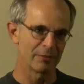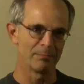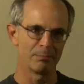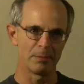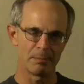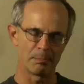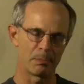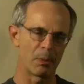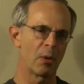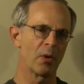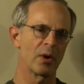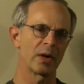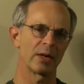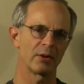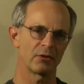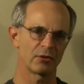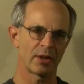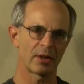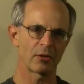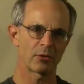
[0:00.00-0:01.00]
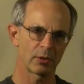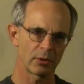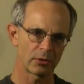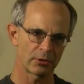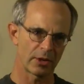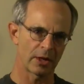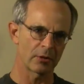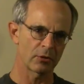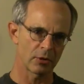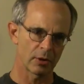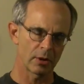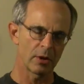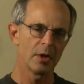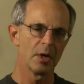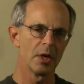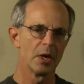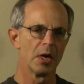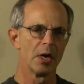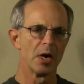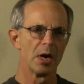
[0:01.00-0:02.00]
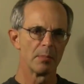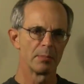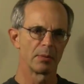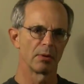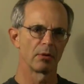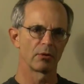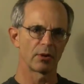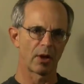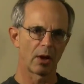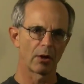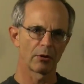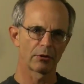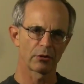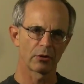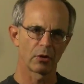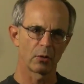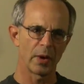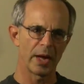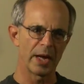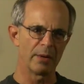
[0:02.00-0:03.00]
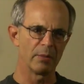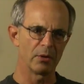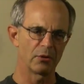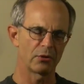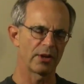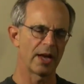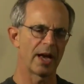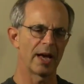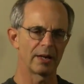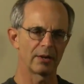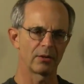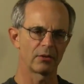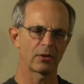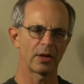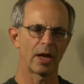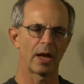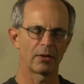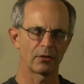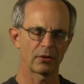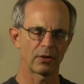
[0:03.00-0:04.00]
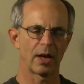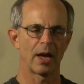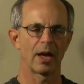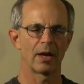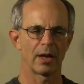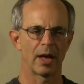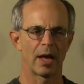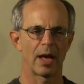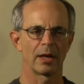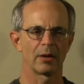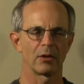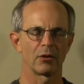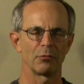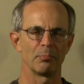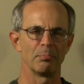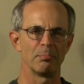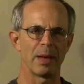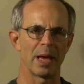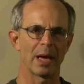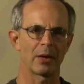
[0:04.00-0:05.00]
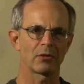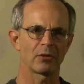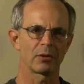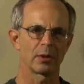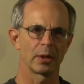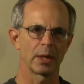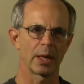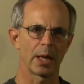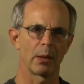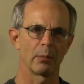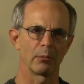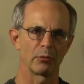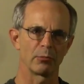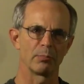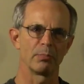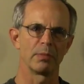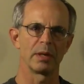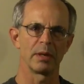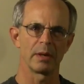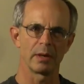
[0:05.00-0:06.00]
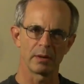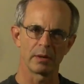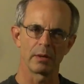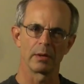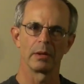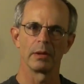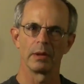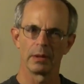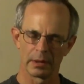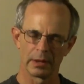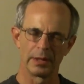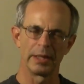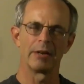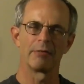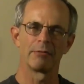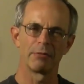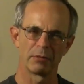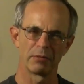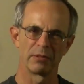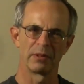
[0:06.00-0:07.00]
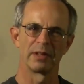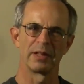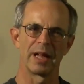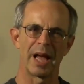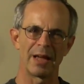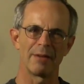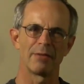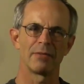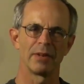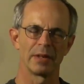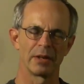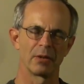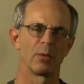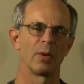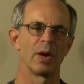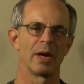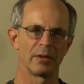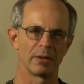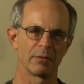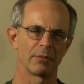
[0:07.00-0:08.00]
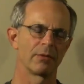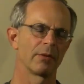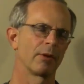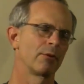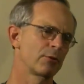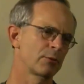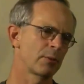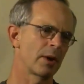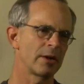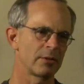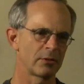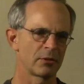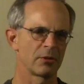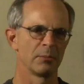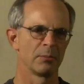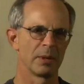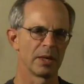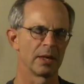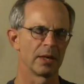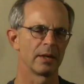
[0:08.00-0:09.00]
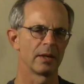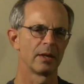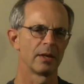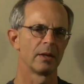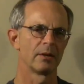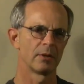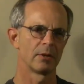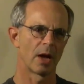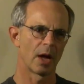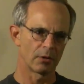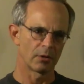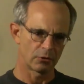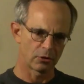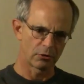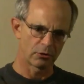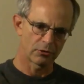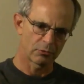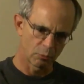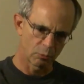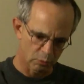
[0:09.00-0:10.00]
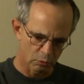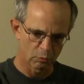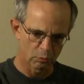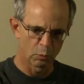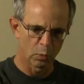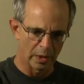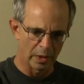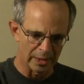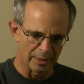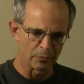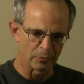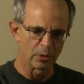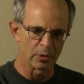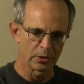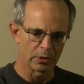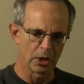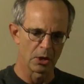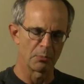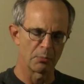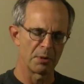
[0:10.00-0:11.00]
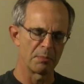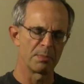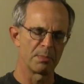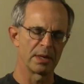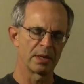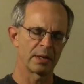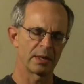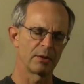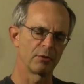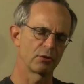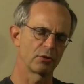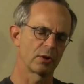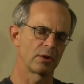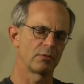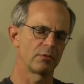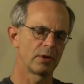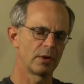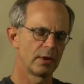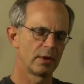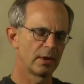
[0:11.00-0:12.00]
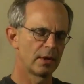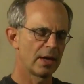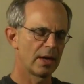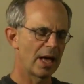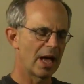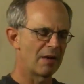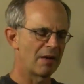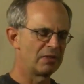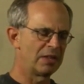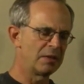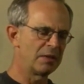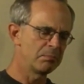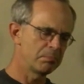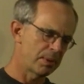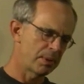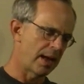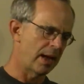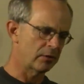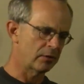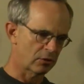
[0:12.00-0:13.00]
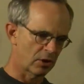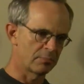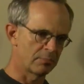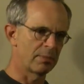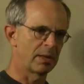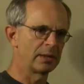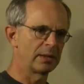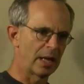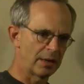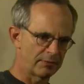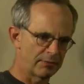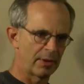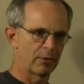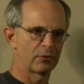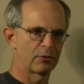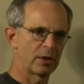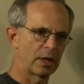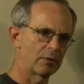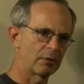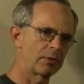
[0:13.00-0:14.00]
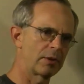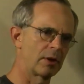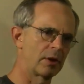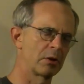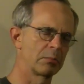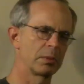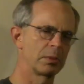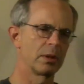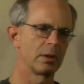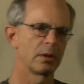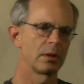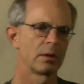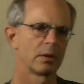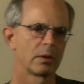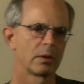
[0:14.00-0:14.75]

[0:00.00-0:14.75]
It can be boring, etc., etc. There's also a way in which, at its best, it helps me live life in a way that feels right to me. Not just while I'm doing therapy, but it can sort of have an impact on my life outside of therapy.